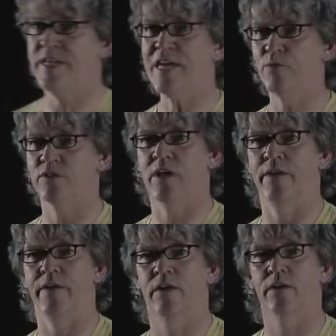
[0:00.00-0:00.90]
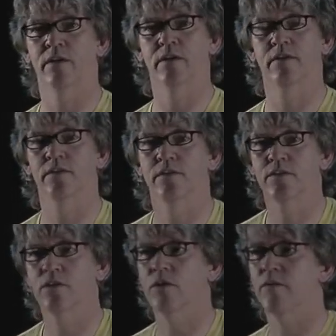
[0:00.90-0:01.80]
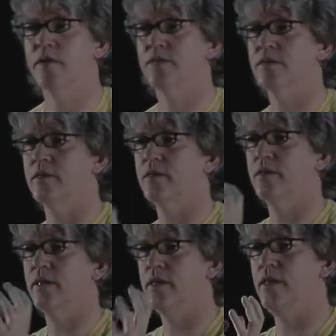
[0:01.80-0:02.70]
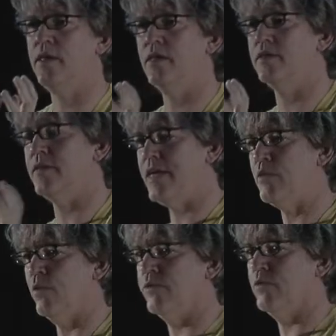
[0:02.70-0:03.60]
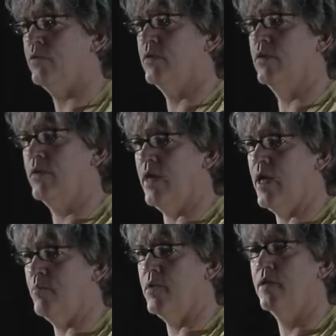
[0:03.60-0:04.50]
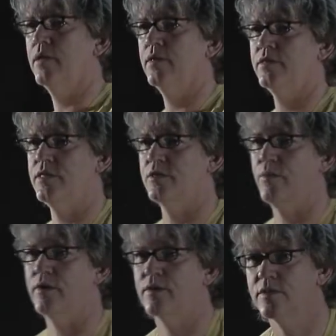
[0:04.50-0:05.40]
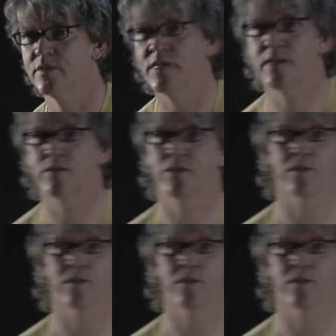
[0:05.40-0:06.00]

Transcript: an equal sign there. So it means that E is equal to m c squared. c is